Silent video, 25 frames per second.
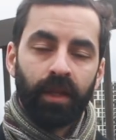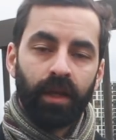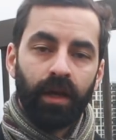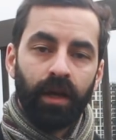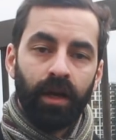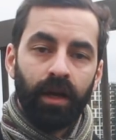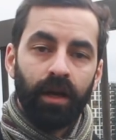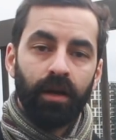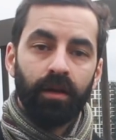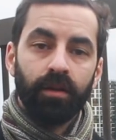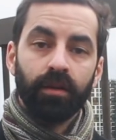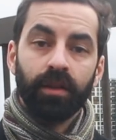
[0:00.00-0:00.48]

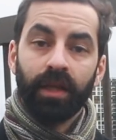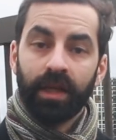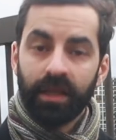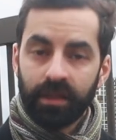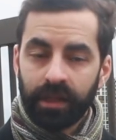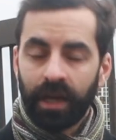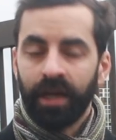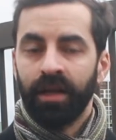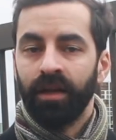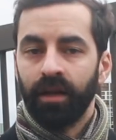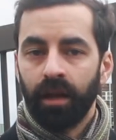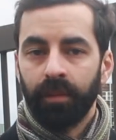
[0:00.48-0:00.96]
they
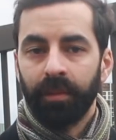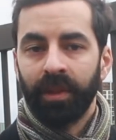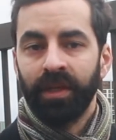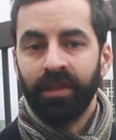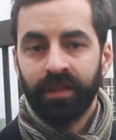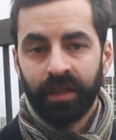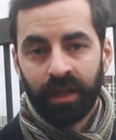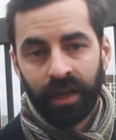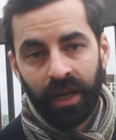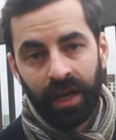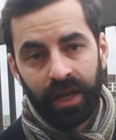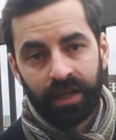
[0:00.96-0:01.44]
ended up
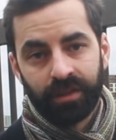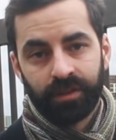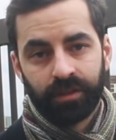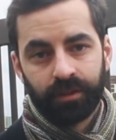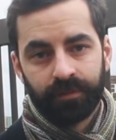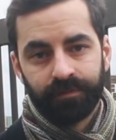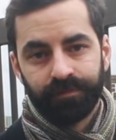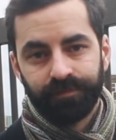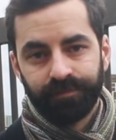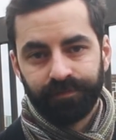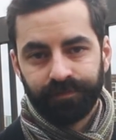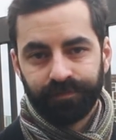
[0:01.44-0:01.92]
eating
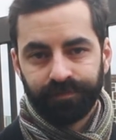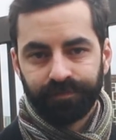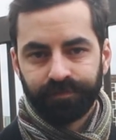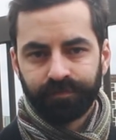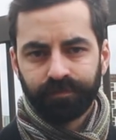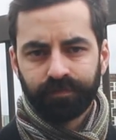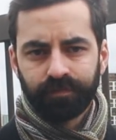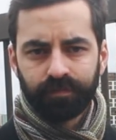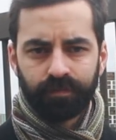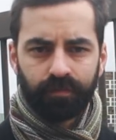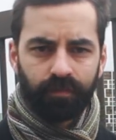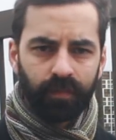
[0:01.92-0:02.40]
less.
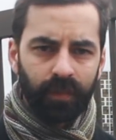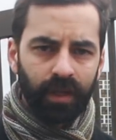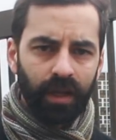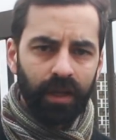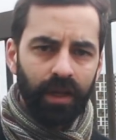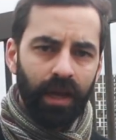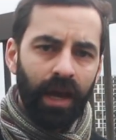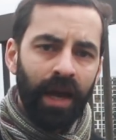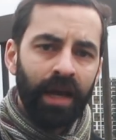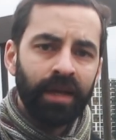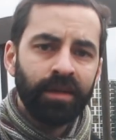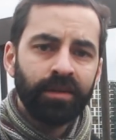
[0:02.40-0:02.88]

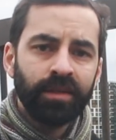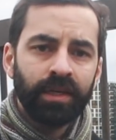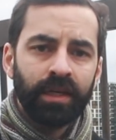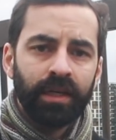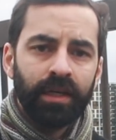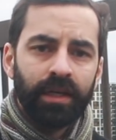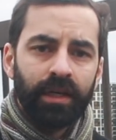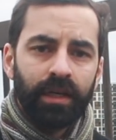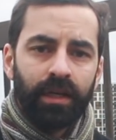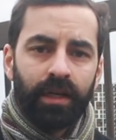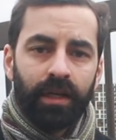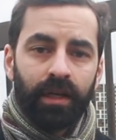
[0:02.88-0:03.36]
And
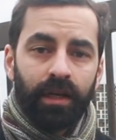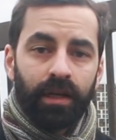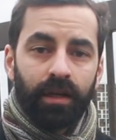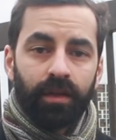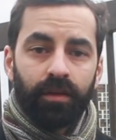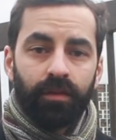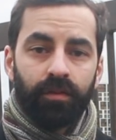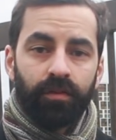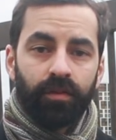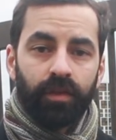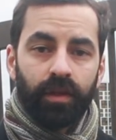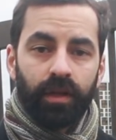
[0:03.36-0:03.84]

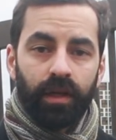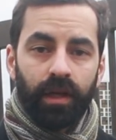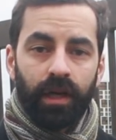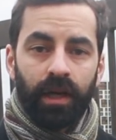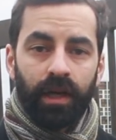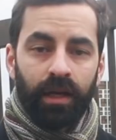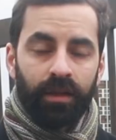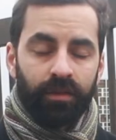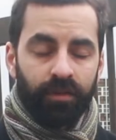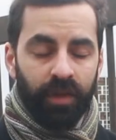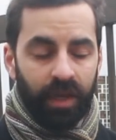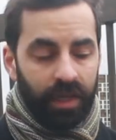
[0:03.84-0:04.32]

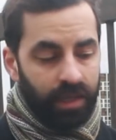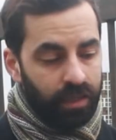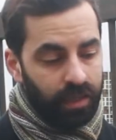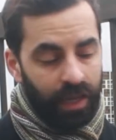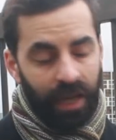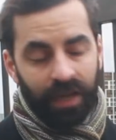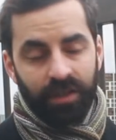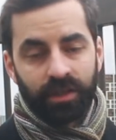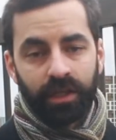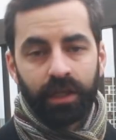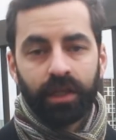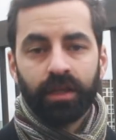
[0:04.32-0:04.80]
they
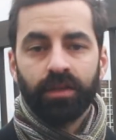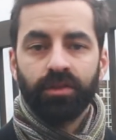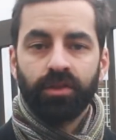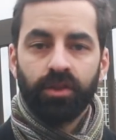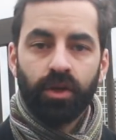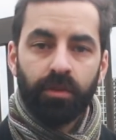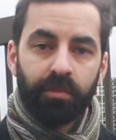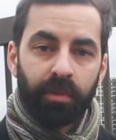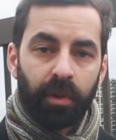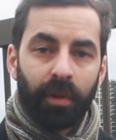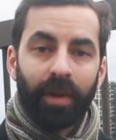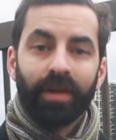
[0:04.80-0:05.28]
actually
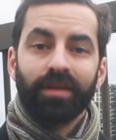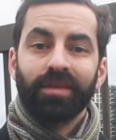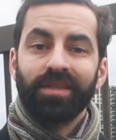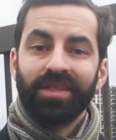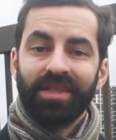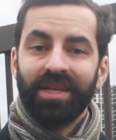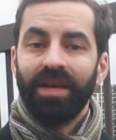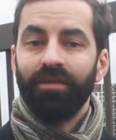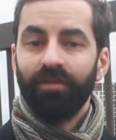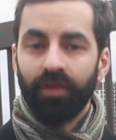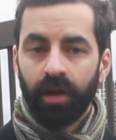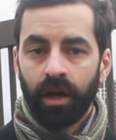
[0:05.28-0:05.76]
consumed about
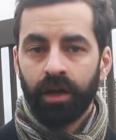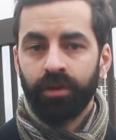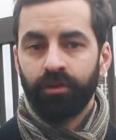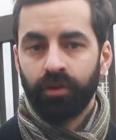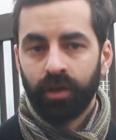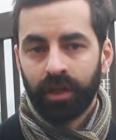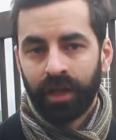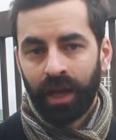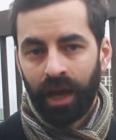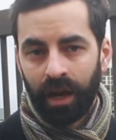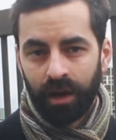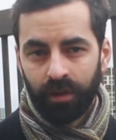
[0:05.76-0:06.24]

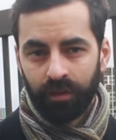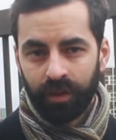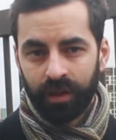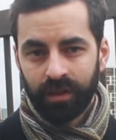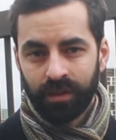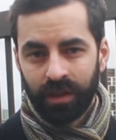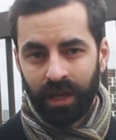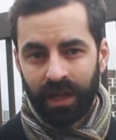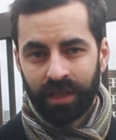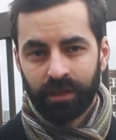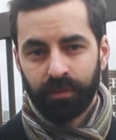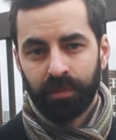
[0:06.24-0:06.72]
700
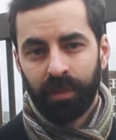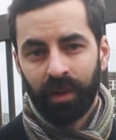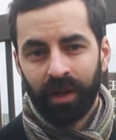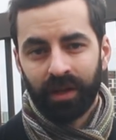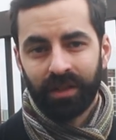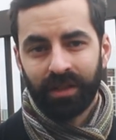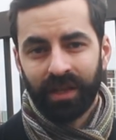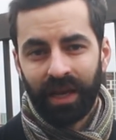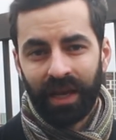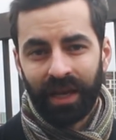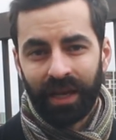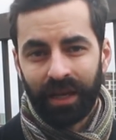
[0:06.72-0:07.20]
calories less per
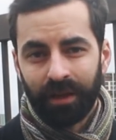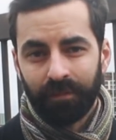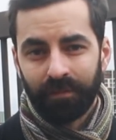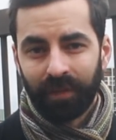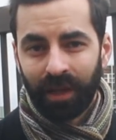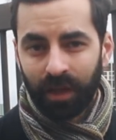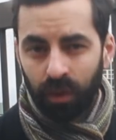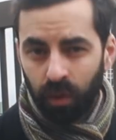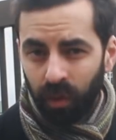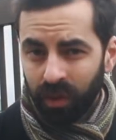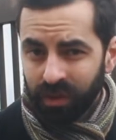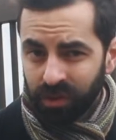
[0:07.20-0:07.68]
day.
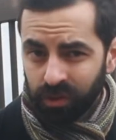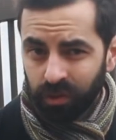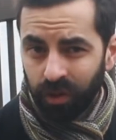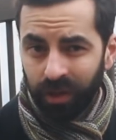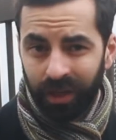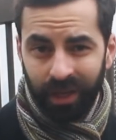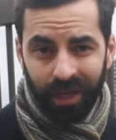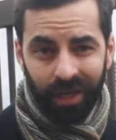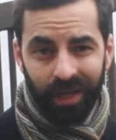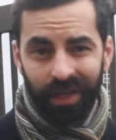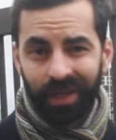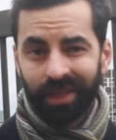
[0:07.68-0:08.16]
And quite
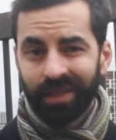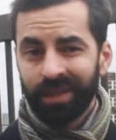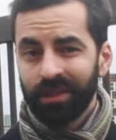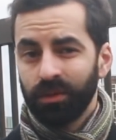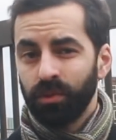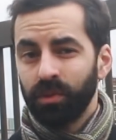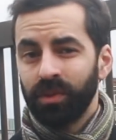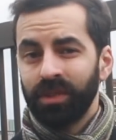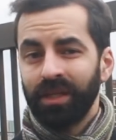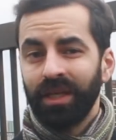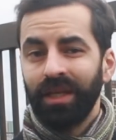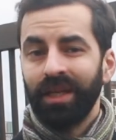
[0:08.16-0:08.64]
strikingly,
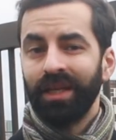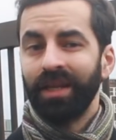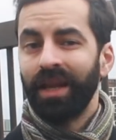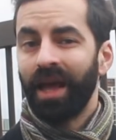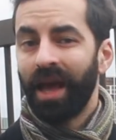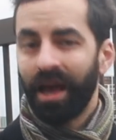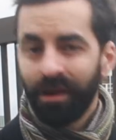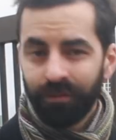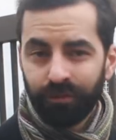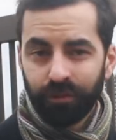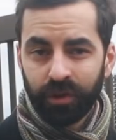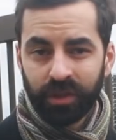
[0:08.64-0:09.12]
this was seen in
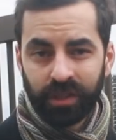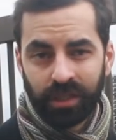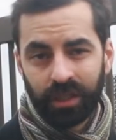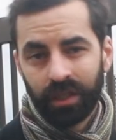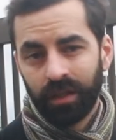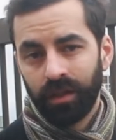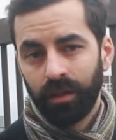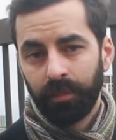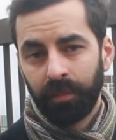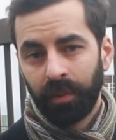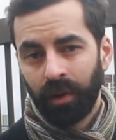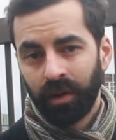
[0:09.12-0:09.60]
every
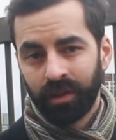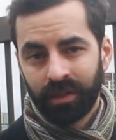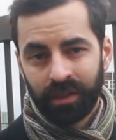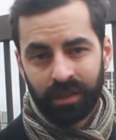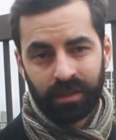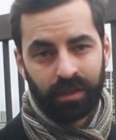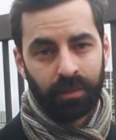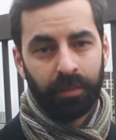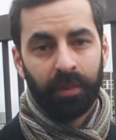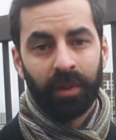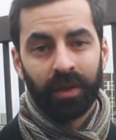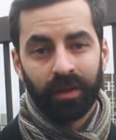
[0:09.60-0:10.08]
single
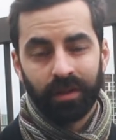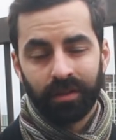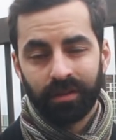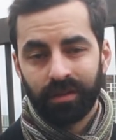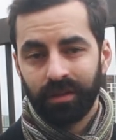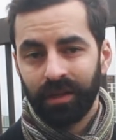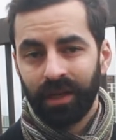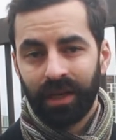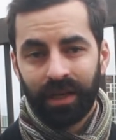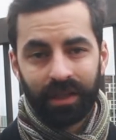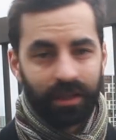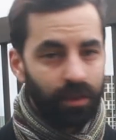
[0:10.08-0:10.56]

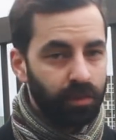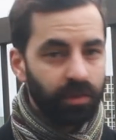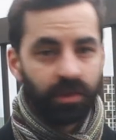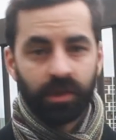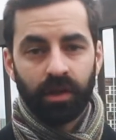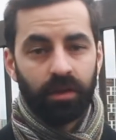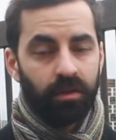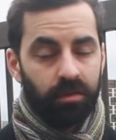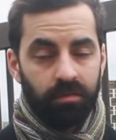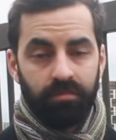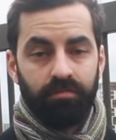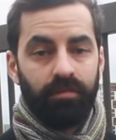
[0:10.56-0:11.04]
participant. There was
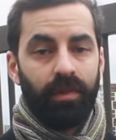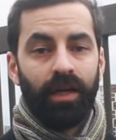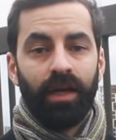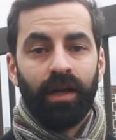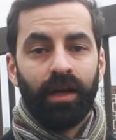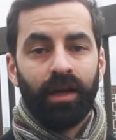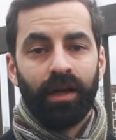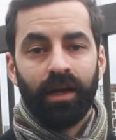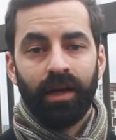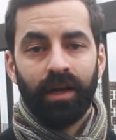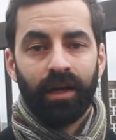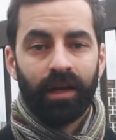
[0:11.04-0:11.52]
no
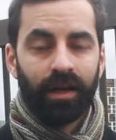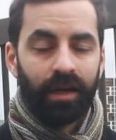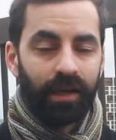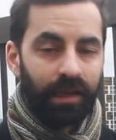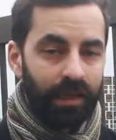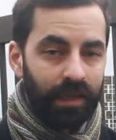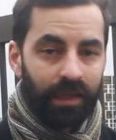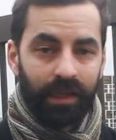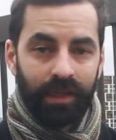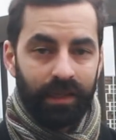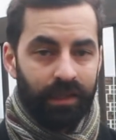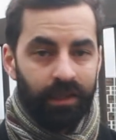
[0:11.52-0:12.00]

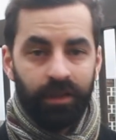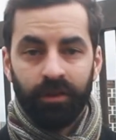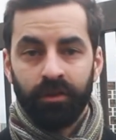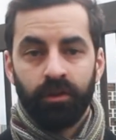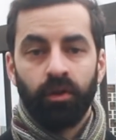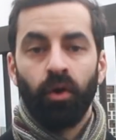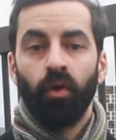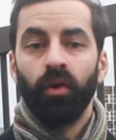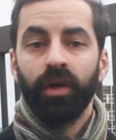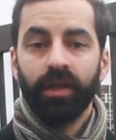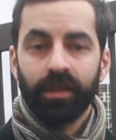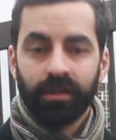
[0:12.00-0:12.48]

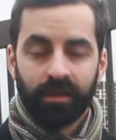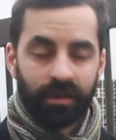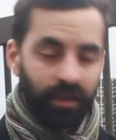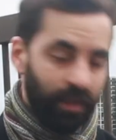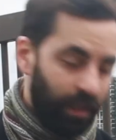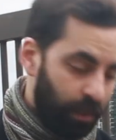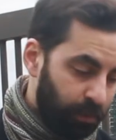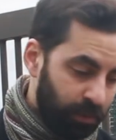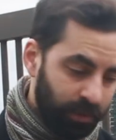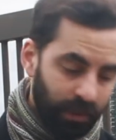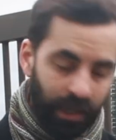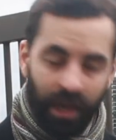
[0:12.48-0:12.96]
noise.
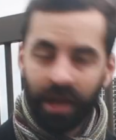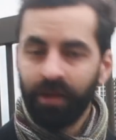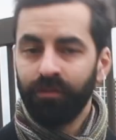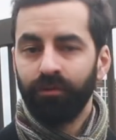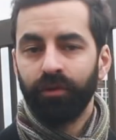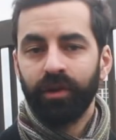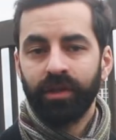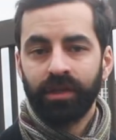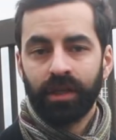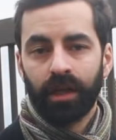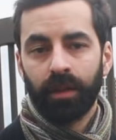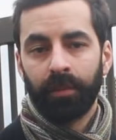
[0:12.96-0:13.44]
It was
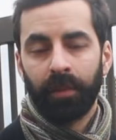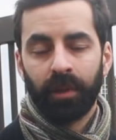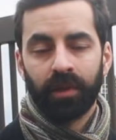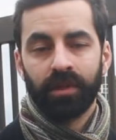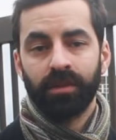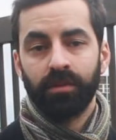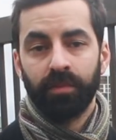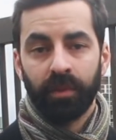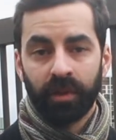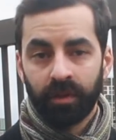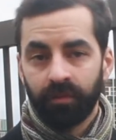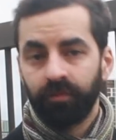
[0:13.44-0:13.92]
every single
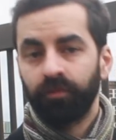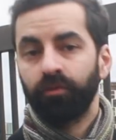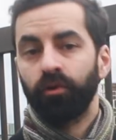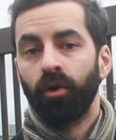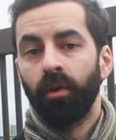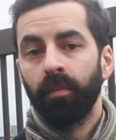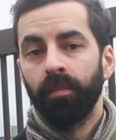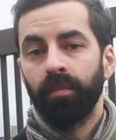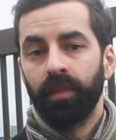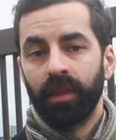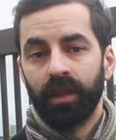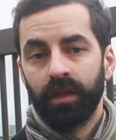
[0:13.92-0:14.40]
participant
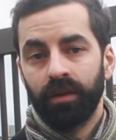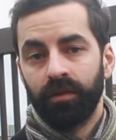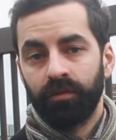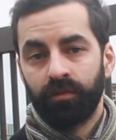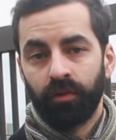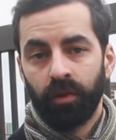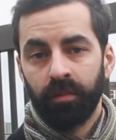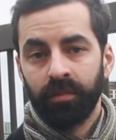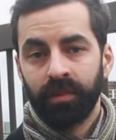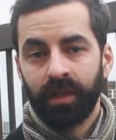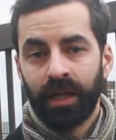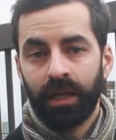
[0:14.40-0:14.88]

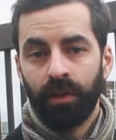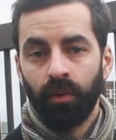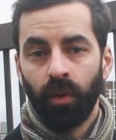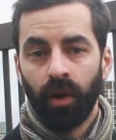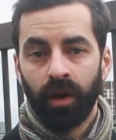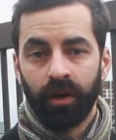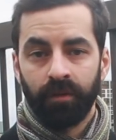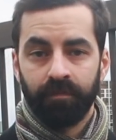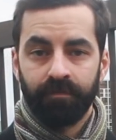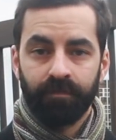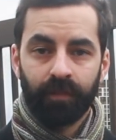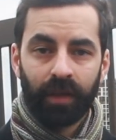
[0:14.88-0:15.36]
from day
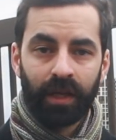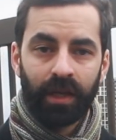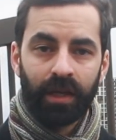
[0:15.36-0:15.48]
one.